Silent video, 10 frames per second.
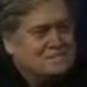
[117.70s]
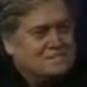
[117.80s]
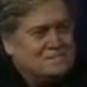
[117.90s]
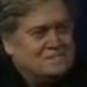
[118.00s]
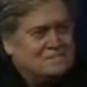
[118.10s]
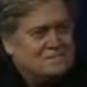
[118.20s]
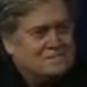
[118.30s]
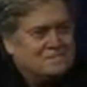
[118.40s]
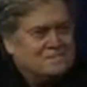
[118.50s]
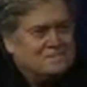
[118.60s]

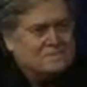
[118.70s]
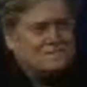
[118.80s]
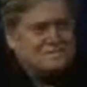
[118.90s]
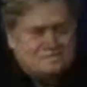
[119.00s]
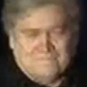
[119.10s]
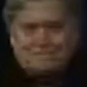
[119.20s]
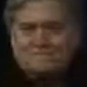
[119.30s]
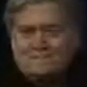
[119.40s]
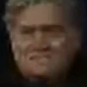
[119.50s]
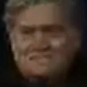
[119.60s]

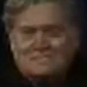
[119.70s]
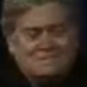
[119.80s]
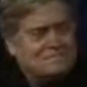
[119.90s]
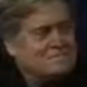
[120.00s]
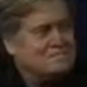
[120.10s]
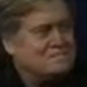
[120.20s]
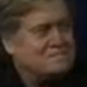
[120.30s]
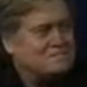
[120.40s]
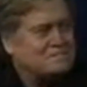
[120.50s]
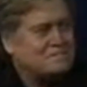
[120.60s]

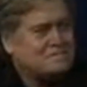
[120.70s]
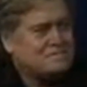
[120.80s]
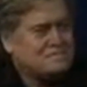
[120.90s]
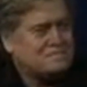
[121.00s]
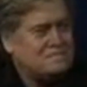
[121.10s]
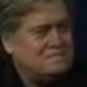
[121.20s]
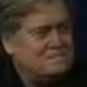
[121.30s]
This person isn't speaking.